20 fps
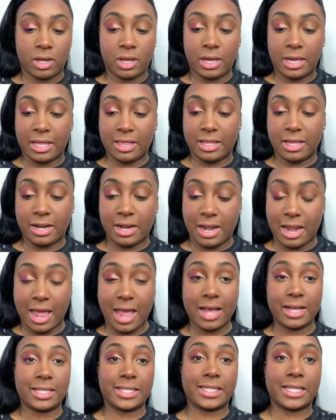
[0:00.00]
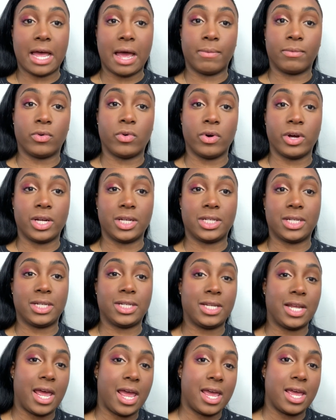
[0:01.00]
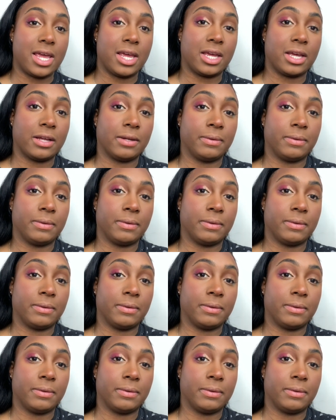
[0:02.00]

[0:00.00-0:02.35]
And then next, I'm going to take